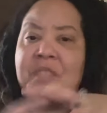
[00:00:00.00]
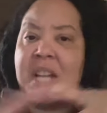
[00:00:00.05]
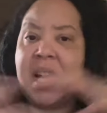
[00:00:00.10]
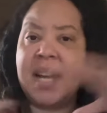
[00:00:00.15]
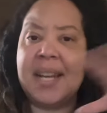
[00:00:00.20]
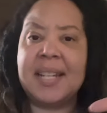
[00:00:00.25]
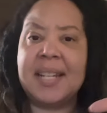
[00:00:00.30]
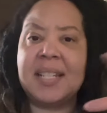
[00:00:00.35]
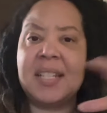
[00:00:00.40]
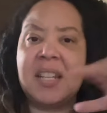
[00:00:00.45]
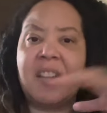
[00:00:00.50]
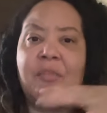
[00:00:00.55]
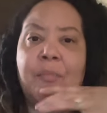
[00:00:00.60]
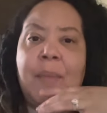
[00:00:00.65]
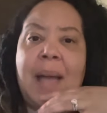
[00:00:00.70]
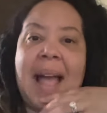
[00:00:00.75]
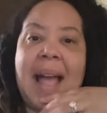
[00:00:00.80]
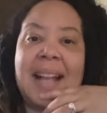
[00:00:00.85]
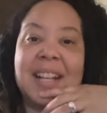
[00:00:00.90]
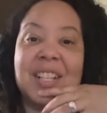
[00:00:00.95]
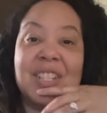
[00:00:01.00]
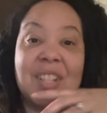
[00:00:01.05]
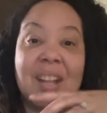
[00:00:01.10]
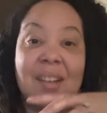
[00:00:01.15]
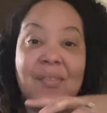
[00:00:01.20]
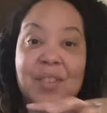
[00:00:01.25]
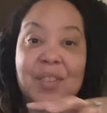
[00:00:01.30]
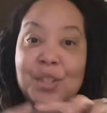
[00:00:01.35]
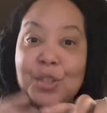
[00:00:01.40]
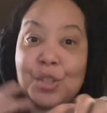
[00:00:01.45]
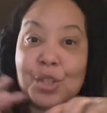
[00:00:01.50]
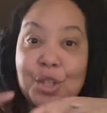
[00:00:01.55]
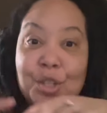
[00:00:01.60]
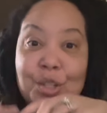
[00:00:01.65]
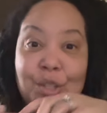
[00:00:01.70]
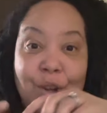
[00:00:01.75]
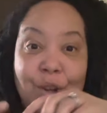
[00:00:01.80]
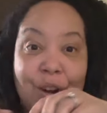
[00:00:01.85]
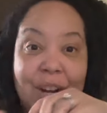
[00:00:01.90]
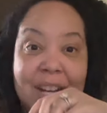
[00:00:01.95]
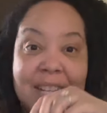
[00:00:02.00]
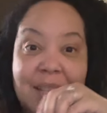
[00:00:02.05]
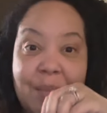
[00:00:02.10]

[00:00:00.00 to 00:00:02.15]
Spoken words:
Cutting stuff back. Stuff is just starting to